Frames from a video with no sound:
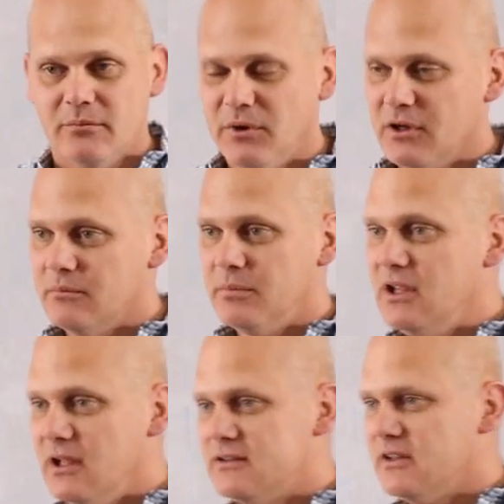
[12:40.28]
but
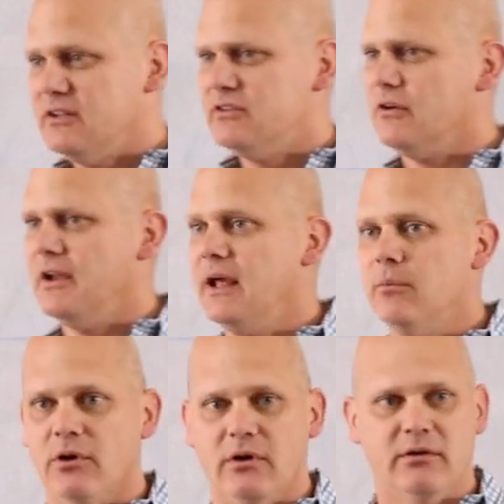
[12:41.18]
it's it's your
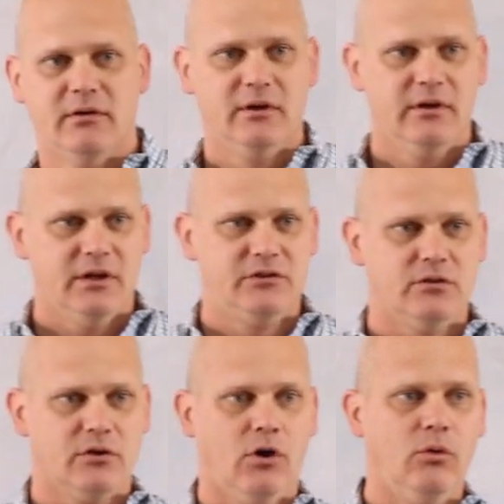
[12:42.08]
neighbor, it's
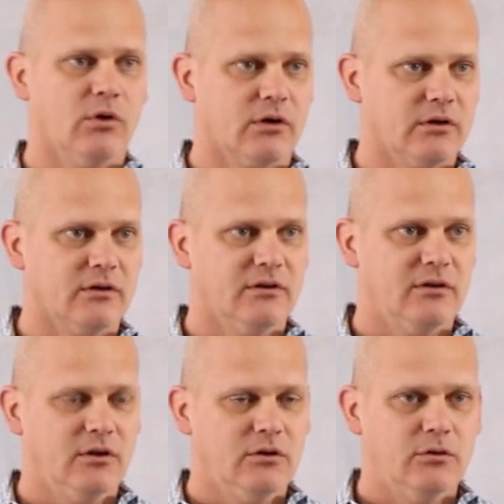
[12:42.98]
your coworker
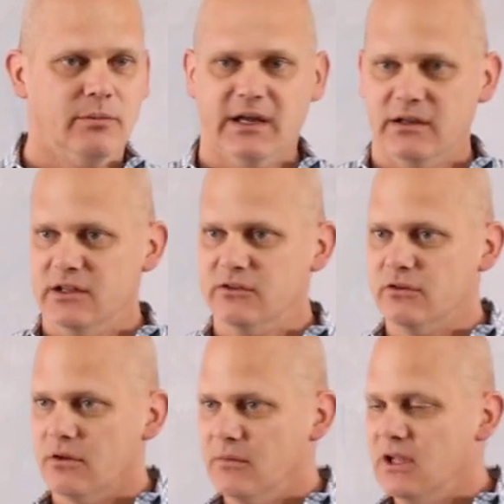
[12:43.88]
who might need you
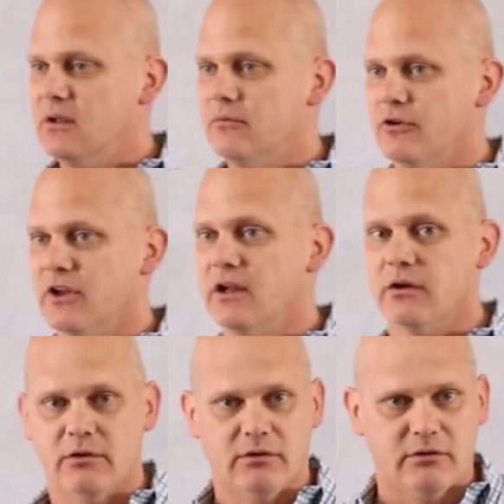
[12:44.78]
to meet him for
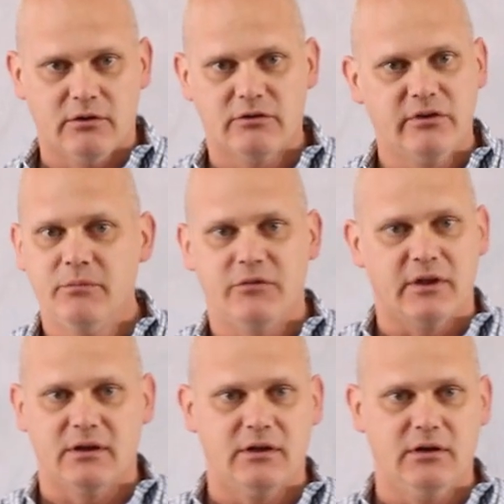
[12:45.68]
dinner or something.
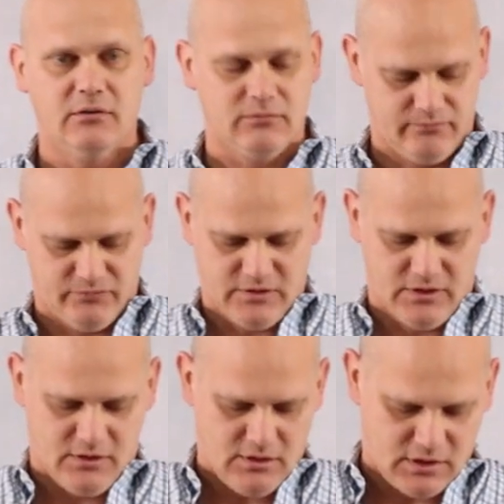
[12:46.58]
You
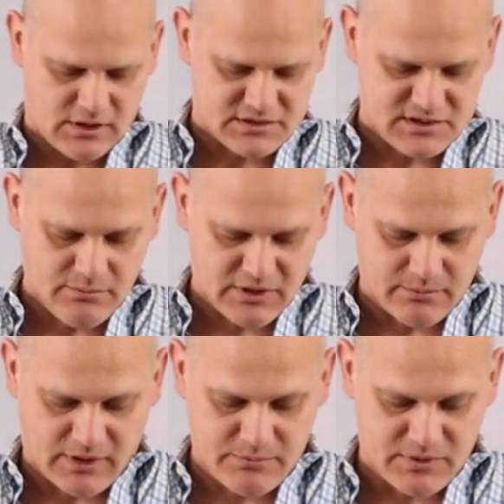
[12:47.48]
know, uh, somebody
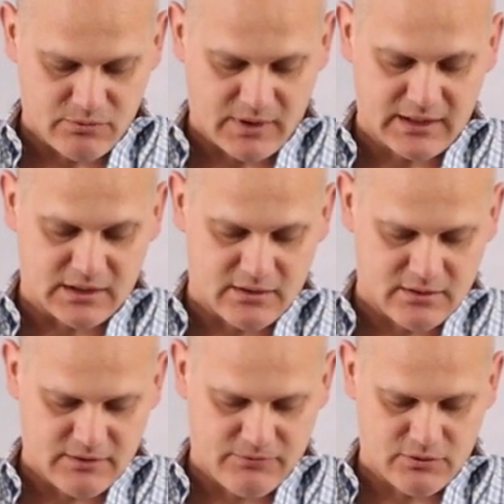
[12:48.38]
might be ready
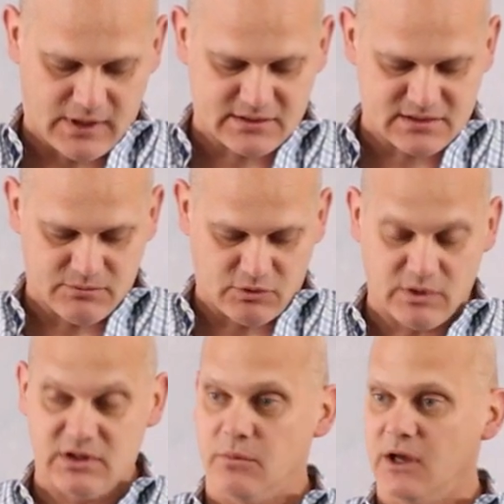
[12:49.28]
if you ask them to
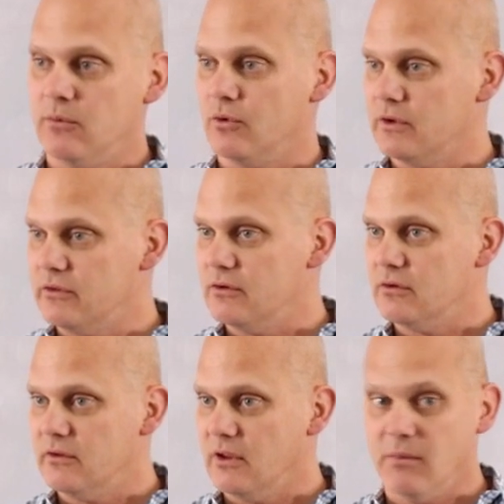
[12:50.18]
read the Bible with you.
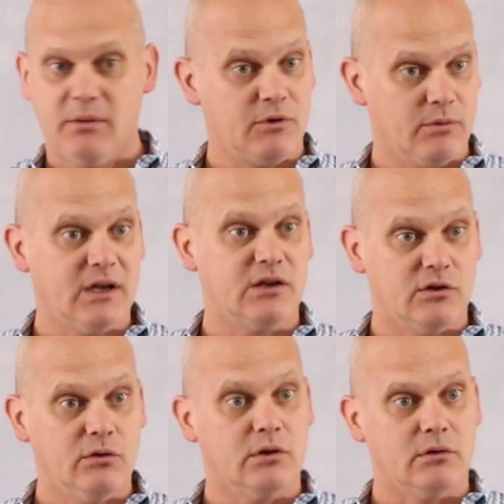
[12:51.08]
They might be ready to
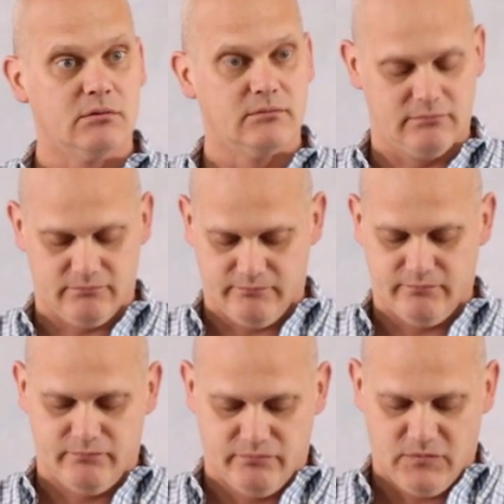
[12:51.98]
do
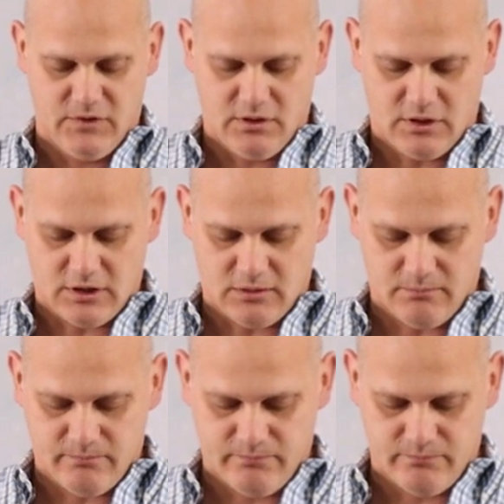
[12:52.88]
it.
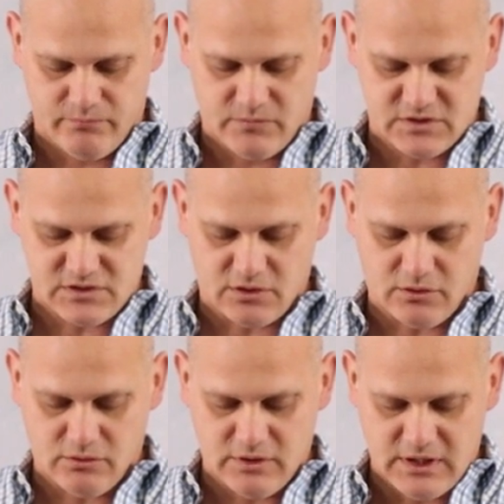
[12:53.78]
Um,
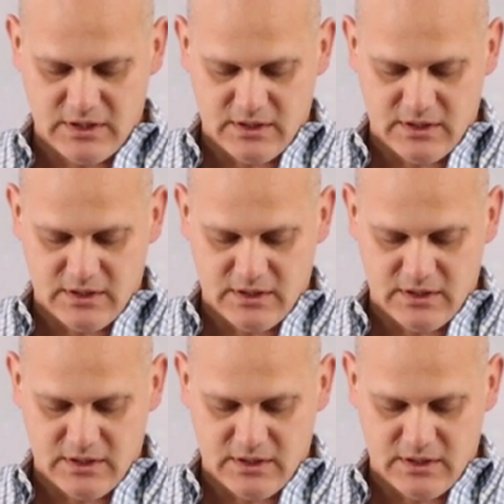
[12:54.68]
so